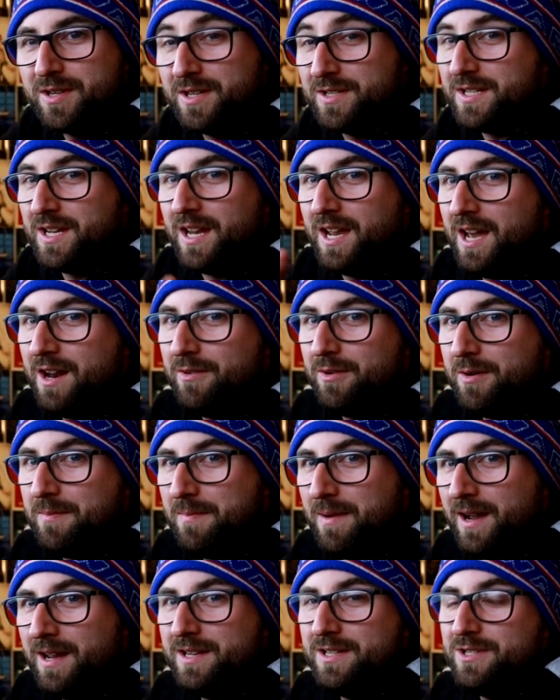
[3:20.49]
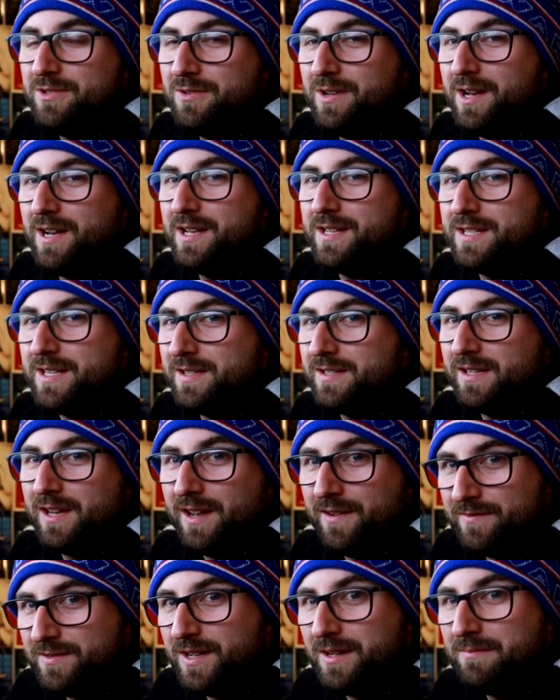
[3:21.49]
Because I got to remind you guys, as
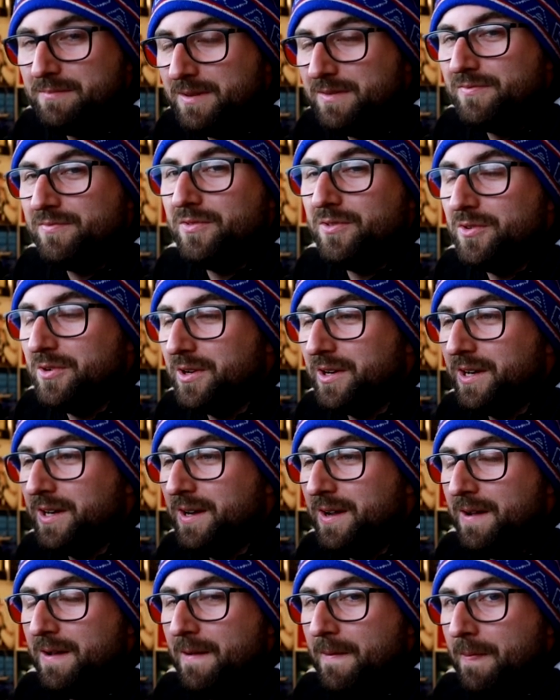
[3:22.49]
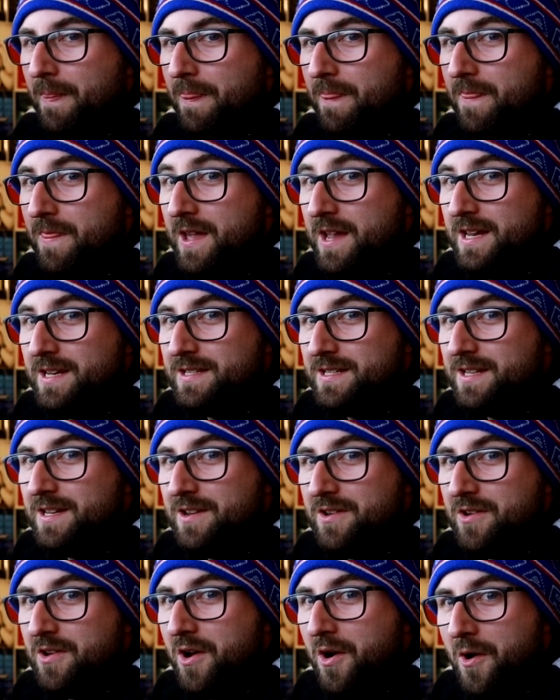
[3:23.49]
I've done before, they
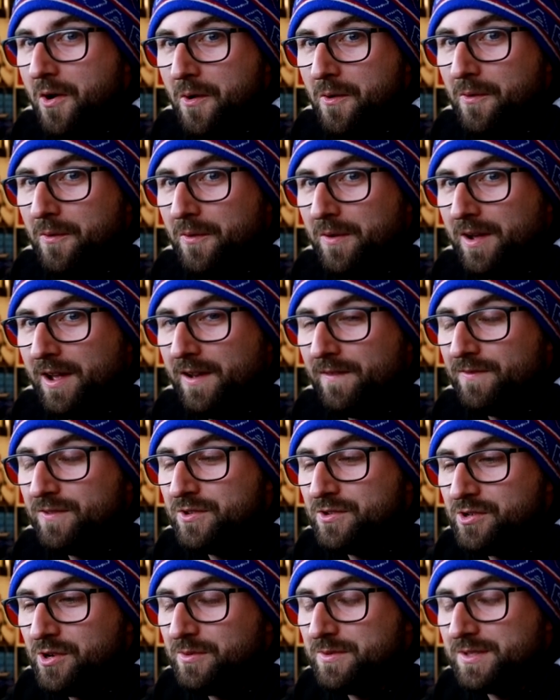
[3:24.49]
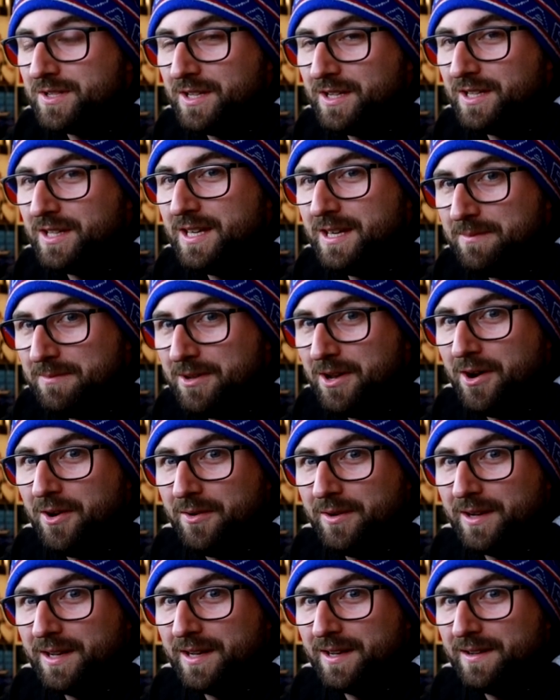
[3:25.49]
didn't know if the show was going to keep
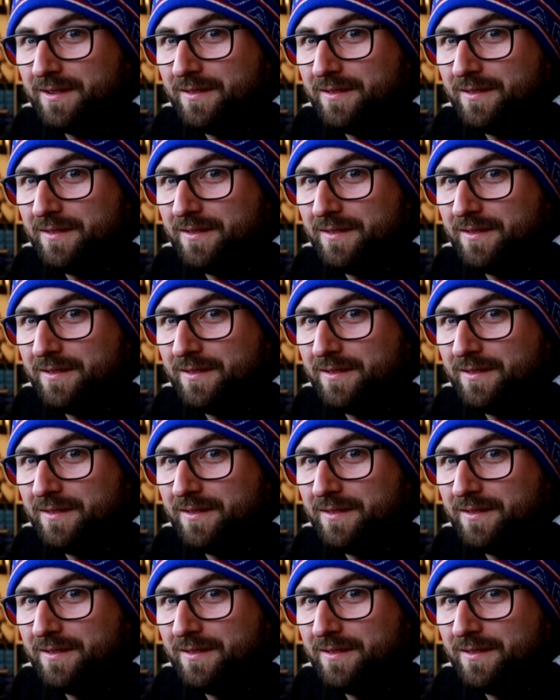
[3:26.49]
going